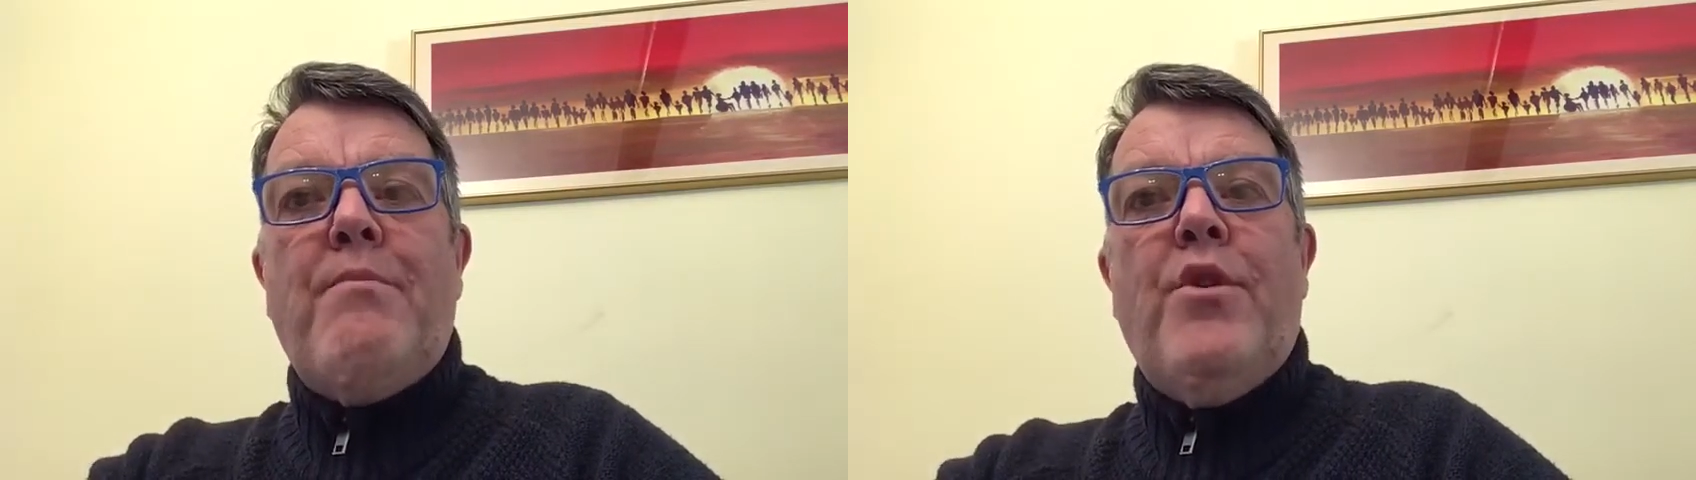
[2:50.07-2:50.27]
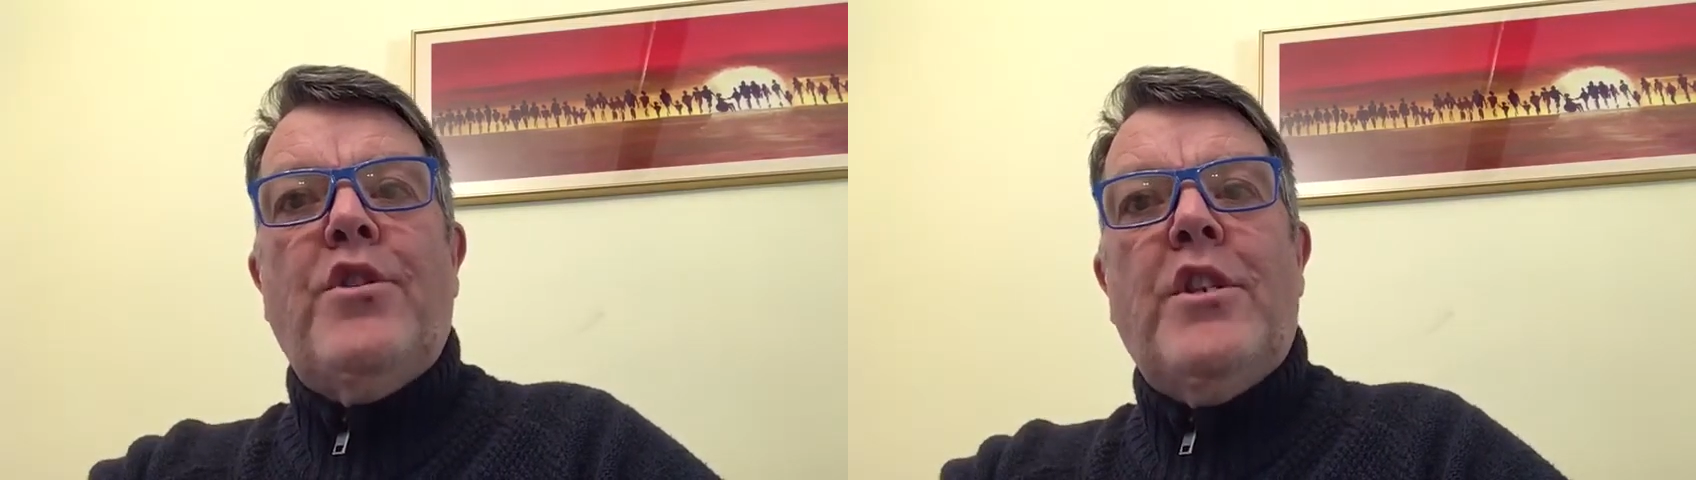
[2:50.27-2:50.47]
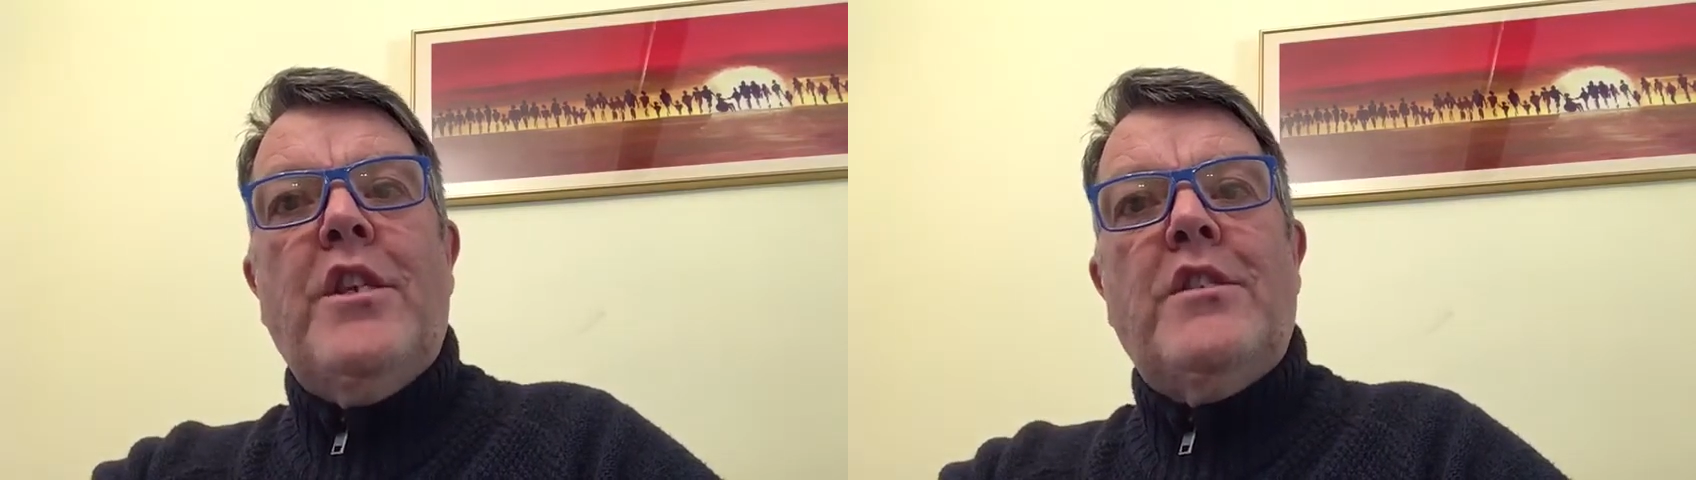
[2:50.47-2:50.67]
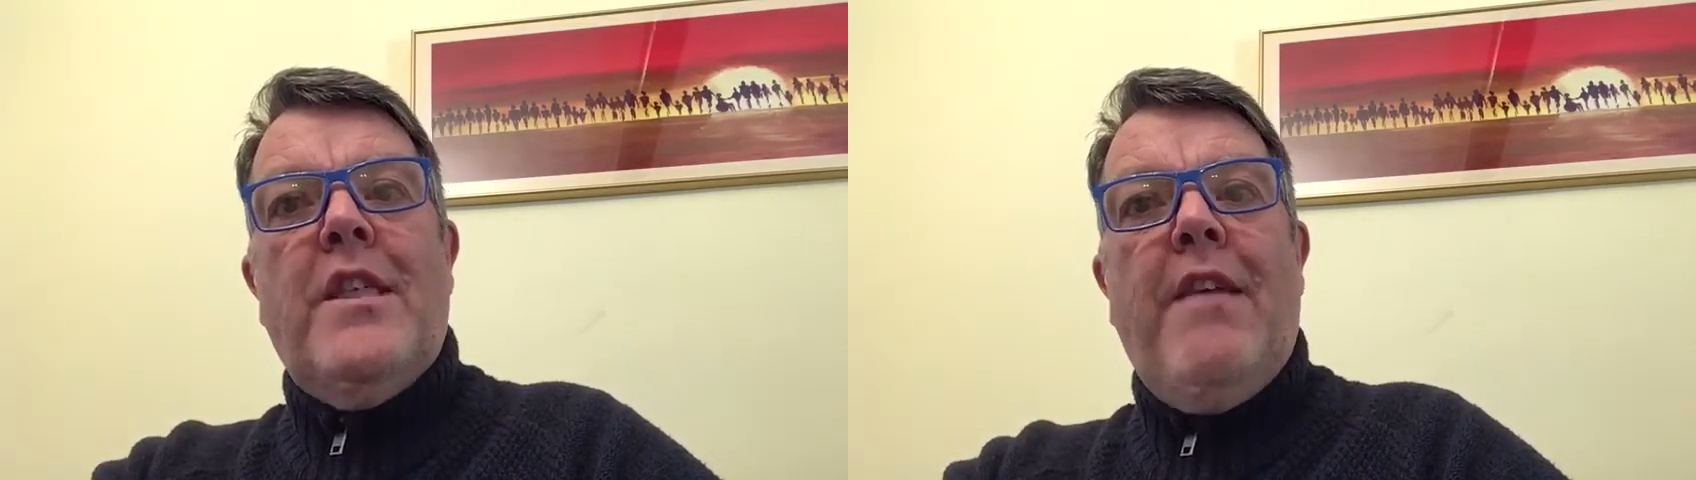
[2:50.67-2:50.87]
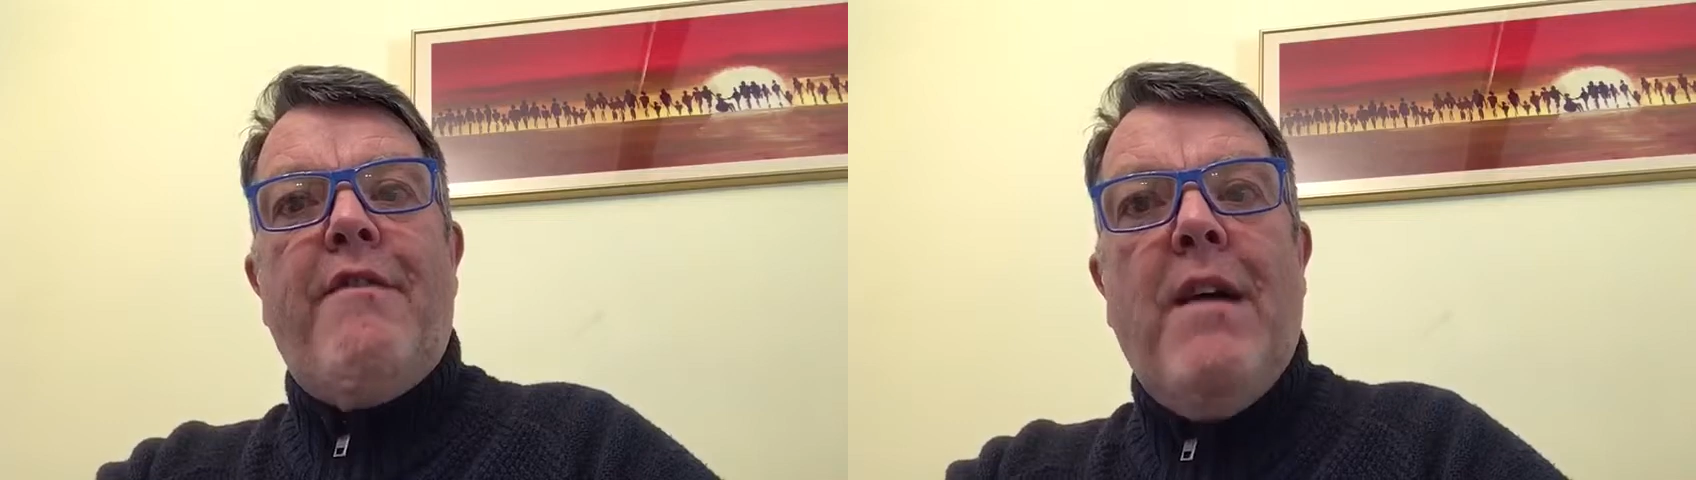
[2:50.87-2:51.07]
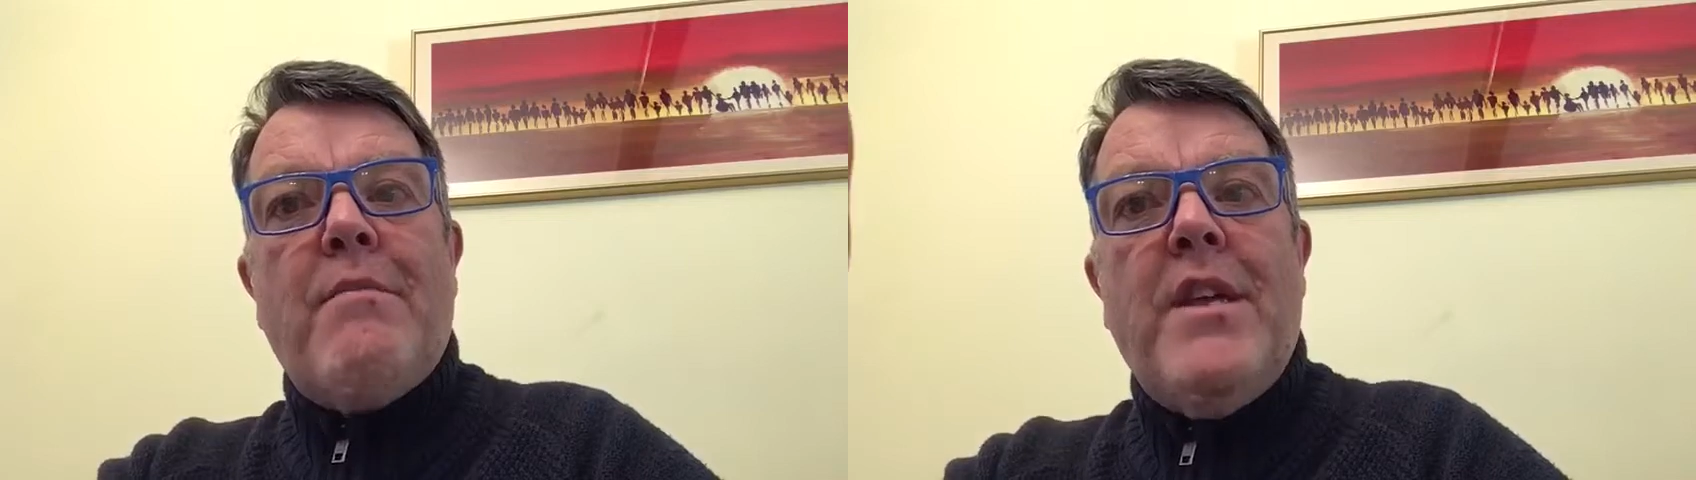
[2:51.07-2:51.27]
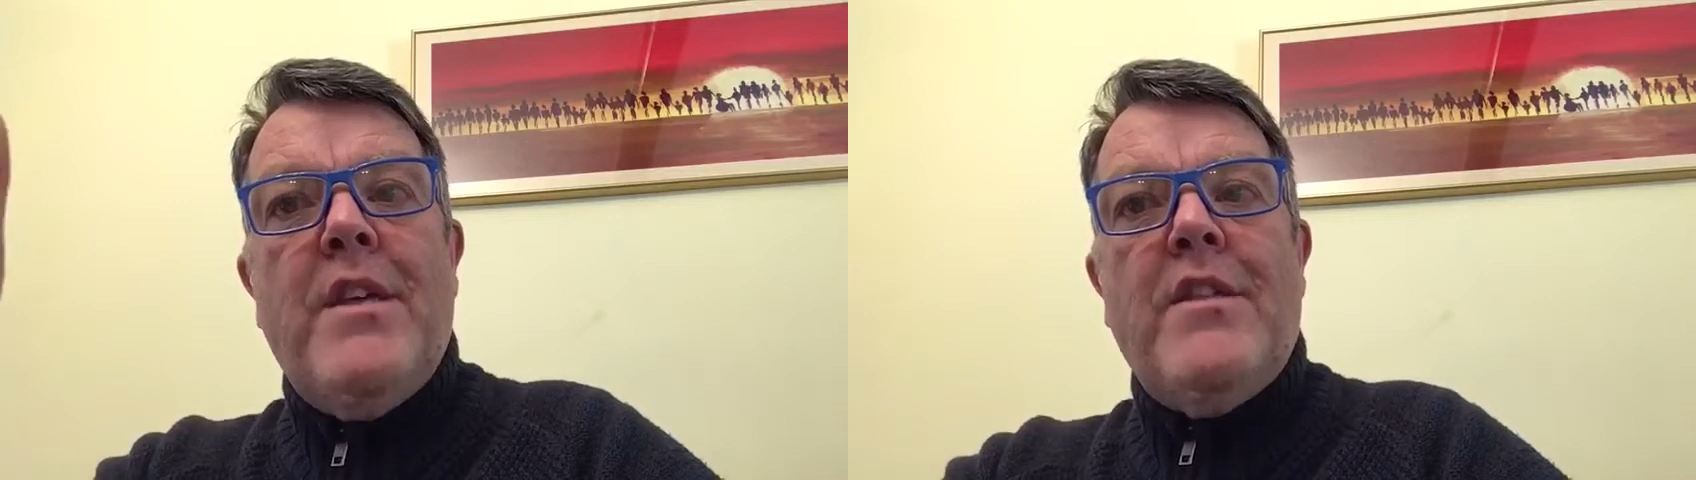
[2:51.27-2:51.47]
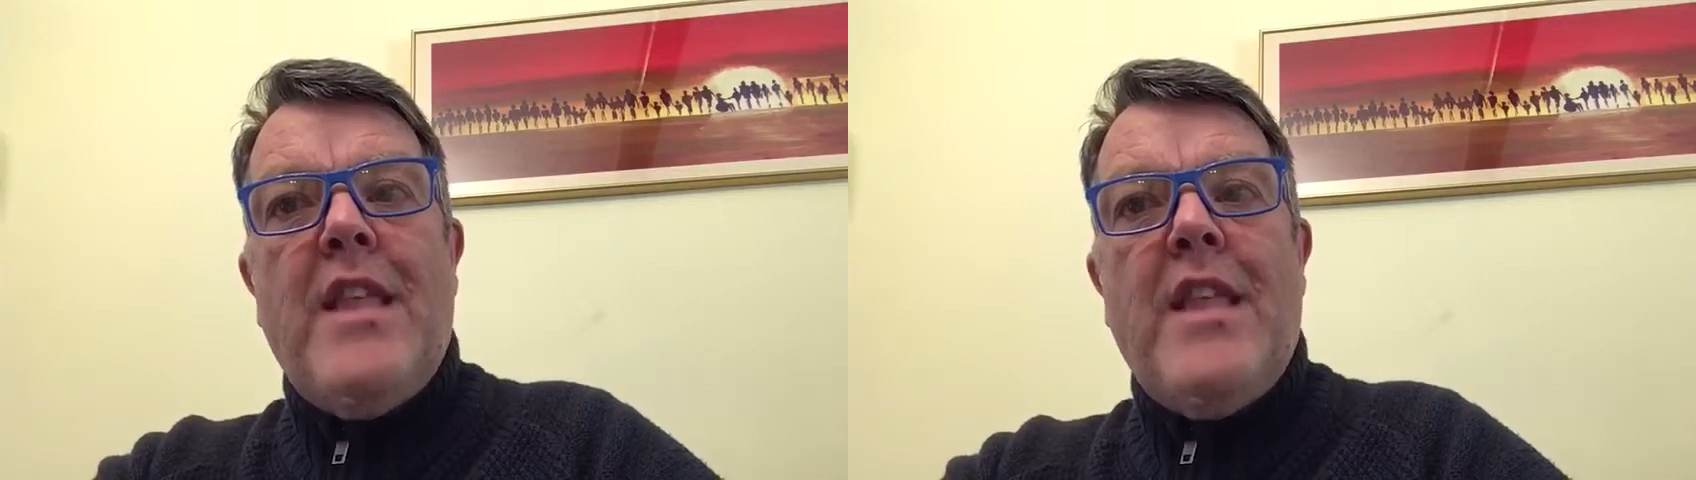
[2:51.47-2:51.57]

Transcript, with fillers: person into their family and